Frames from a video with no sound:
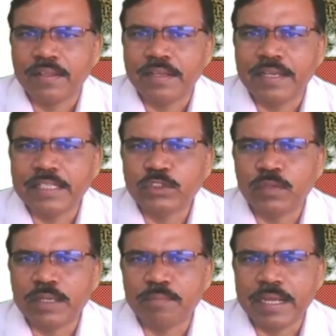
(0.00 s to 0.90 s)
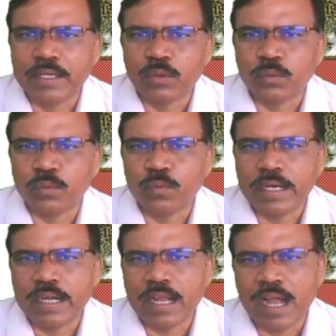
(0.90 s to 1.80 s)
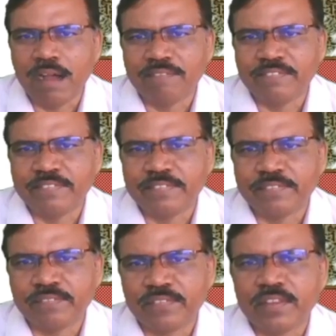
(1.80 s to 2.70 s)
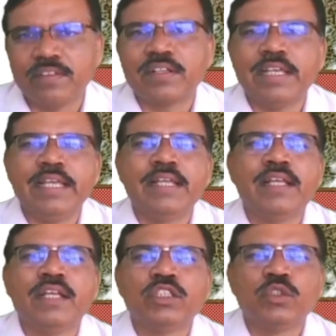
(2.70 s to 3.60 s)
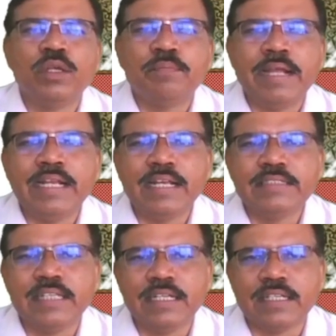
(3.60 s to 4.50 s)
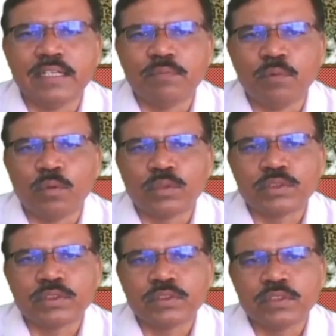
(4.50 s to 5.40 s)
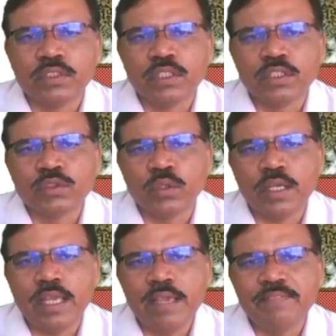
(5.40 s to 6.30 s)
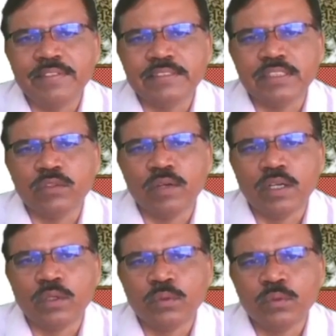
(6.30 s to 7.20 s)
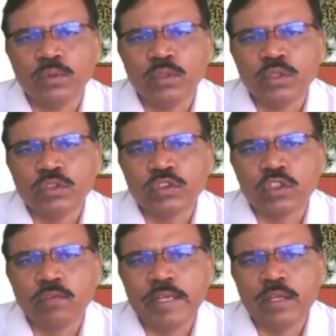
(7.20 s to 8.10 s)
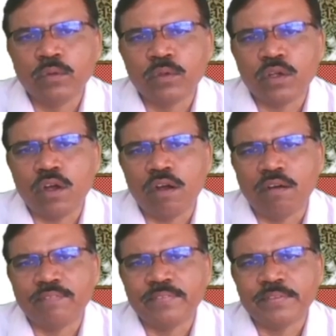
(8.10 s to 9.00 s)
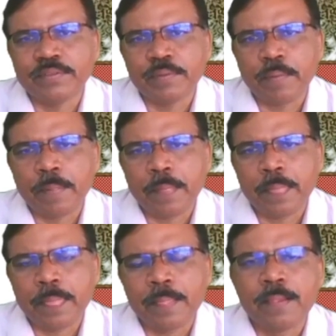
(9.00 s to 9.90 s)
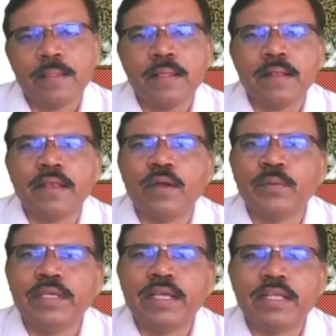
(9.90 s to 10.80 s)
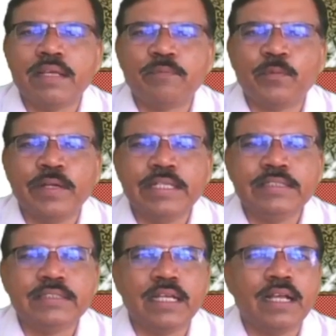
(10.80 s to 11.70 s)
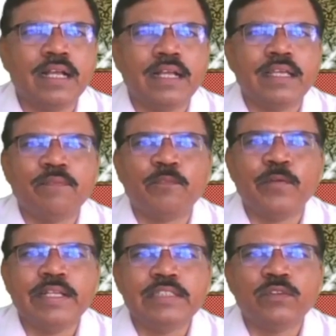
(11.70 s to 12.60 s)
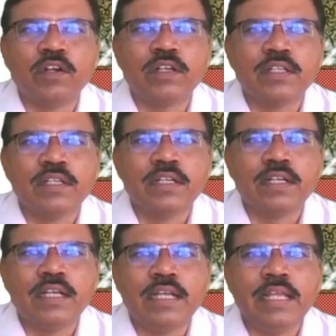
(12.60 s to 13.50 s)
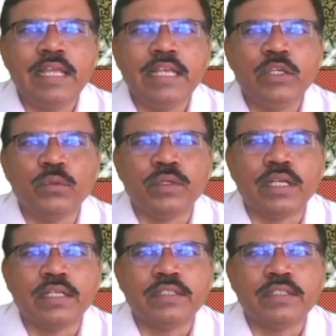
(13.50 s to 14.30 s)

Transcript: It is 1/2, 1/2. Okay. So we'll find resultant force. So F is equal to square root of. Now here F1 is what? 10 Newton.